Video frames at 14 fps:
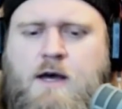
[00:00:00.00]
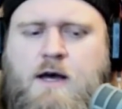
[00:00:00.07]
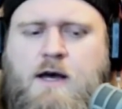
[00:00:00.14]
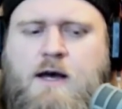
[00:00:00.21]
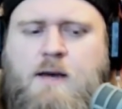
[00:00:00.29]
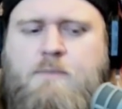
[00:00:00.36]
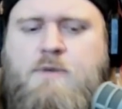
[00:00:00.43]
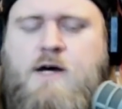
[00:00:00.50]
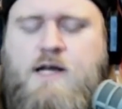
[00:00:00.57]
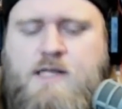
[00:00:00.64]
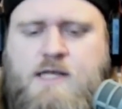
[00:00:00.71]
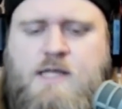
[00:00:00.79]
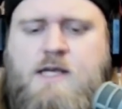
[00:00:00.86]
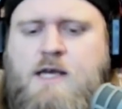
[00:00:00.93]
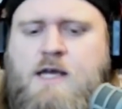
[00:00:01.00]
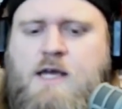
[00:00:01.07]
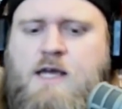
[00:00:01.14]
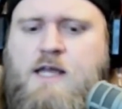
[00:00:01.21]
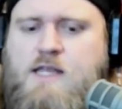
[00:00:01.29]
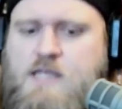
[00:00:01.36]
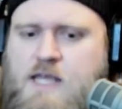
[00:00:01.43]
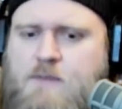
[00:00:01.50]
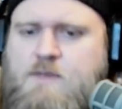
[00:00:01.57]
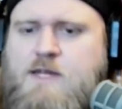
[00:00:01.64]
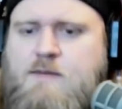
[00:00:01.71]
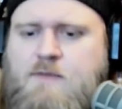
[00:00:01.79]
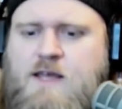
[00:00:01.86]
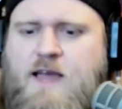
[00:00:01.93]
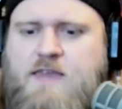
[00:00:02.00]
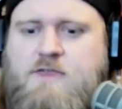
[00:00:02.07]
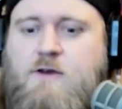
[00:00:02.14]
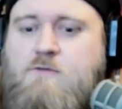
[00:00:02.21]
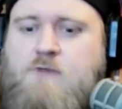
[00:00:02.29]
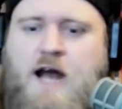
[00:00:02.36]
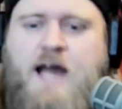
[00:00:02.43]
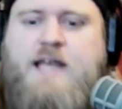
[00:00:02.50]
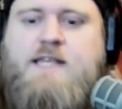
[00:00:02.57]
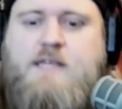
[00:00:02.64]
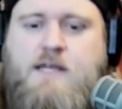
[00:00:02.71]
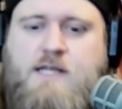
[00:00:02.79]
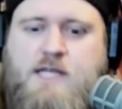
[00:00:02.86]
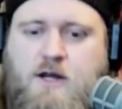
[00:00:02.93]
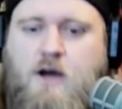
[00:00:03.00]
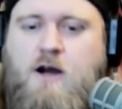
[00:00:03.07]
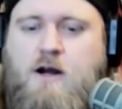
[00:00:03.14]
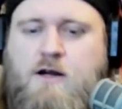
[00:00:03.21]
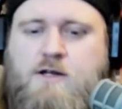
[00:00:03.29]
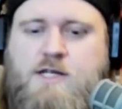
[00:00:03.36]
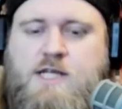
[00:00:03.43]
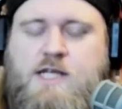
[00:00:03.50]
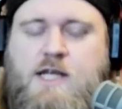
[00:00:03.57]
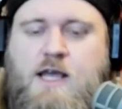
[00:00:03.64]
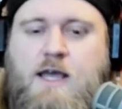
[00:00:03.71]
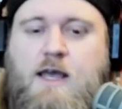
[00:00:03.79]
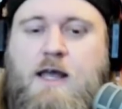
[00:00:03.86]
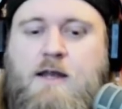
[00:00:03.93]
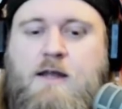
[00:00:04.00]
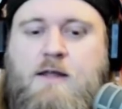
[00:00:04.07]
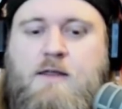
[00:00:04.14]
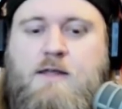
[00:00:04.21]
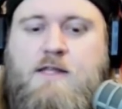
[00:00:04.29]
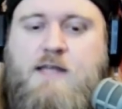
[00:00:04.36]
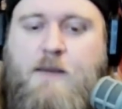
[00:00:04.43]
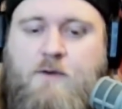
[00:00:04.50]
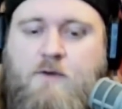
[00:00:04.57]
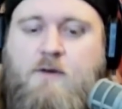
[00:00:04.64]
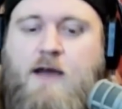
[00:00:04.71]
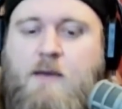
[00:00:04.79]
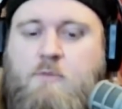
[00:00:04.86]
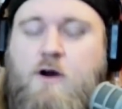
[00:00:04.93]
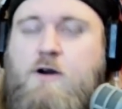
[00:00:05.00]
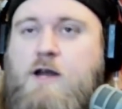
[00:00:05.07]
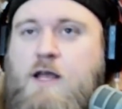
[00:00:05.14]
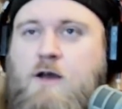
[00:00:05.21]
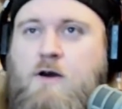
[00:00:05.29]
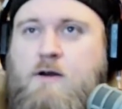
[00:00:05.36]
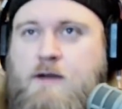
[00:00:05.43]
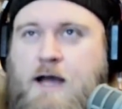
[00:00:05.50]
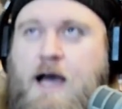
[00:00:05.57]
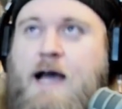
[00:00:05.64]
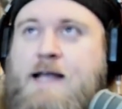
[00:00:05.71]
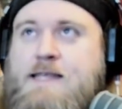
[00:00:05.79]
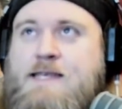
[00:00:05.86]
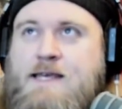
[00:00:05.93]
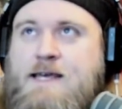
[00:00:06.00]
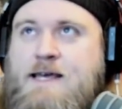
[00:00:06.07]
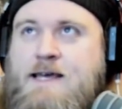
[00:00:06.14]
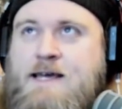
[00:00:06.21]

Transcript: Uh, but it seems to me like the rising stars in the Democrat Party are not,